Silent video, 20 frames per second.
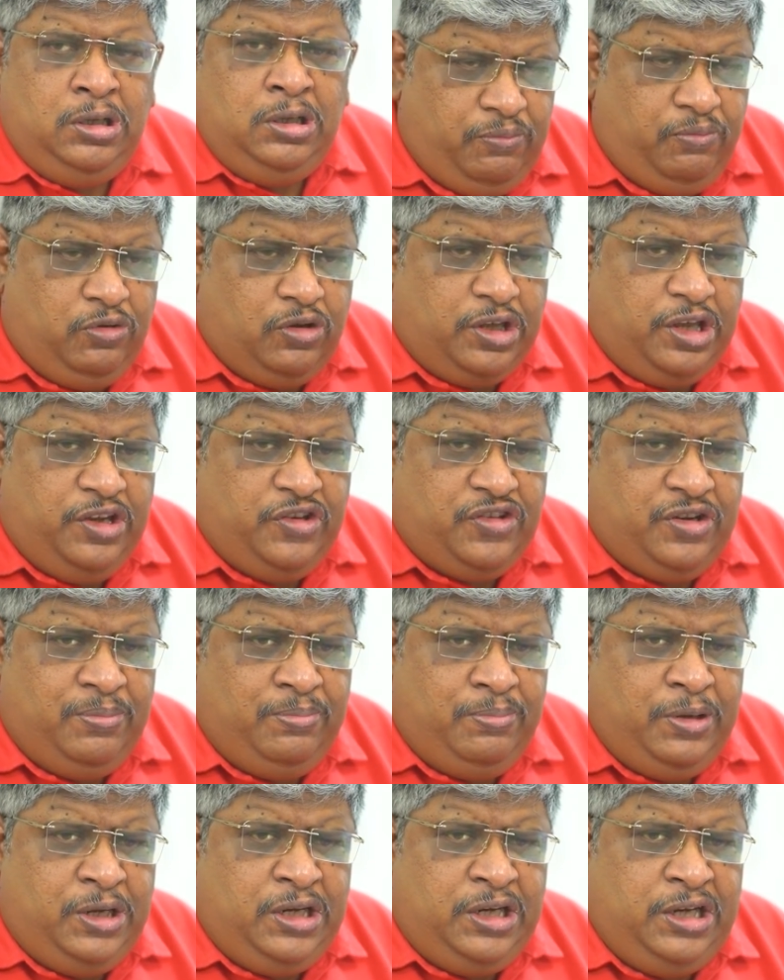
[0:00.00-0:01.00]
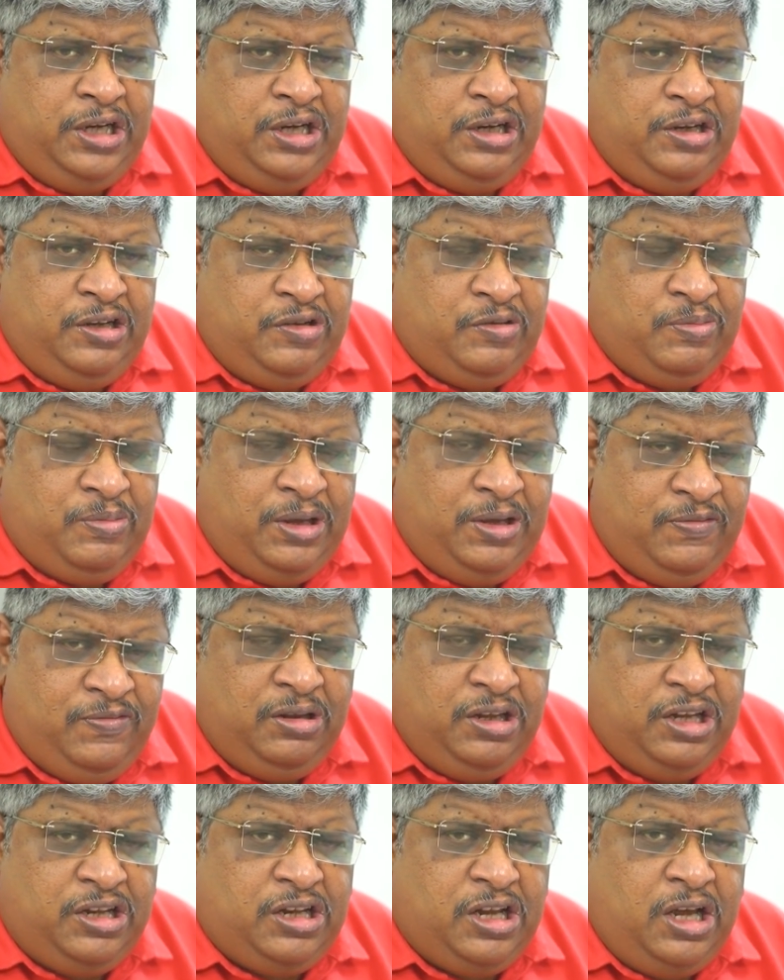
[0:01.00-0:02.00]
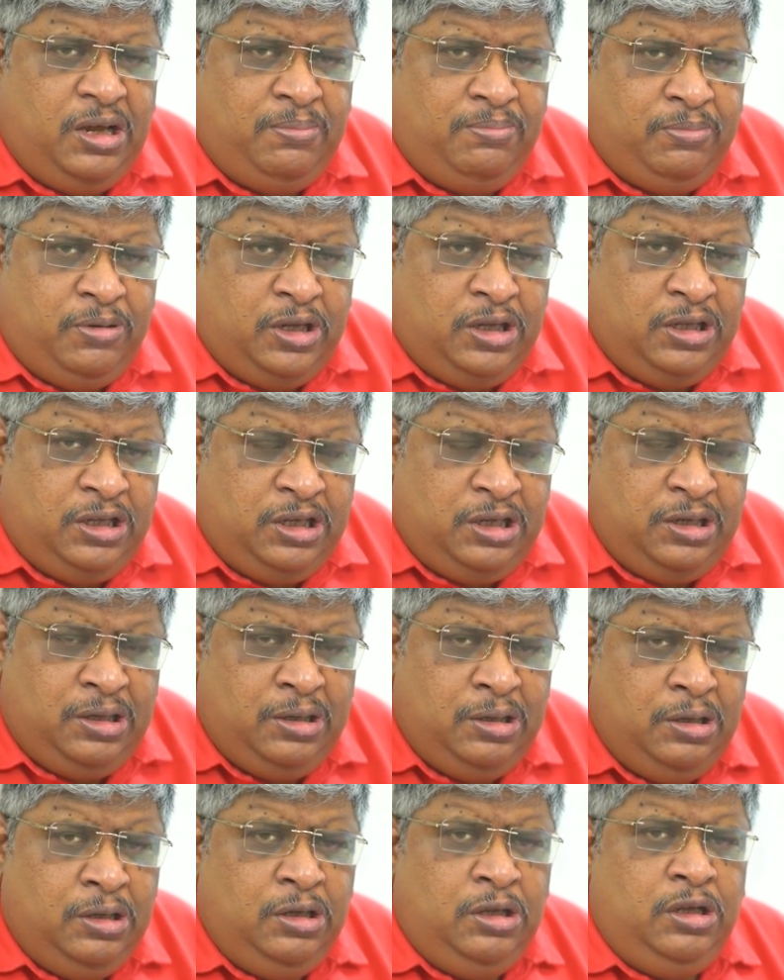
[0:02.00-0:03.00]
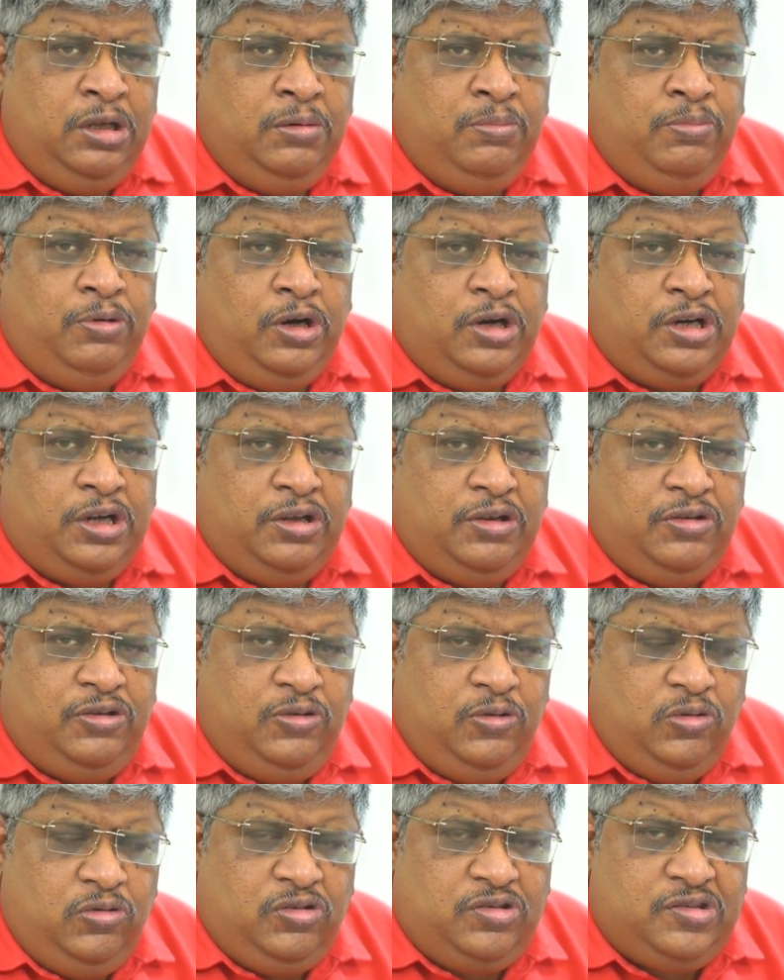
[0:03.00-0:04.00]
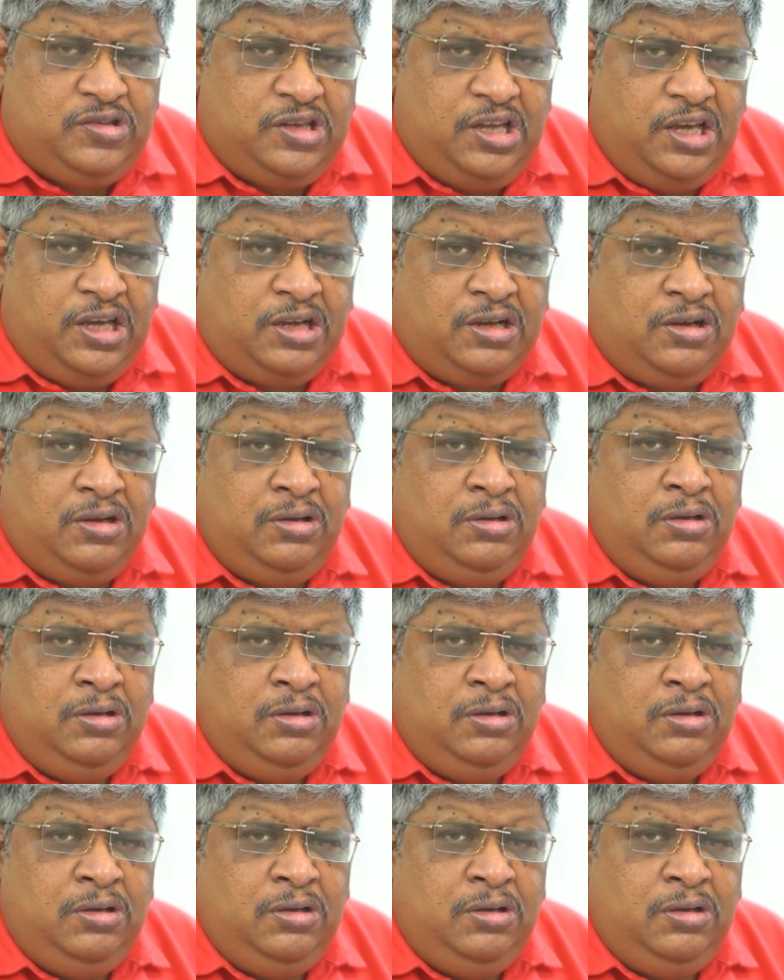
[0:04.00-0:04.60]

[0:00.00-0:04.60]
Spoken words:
Mukesh Ambani and his wife Nita Ambani bought a huge stake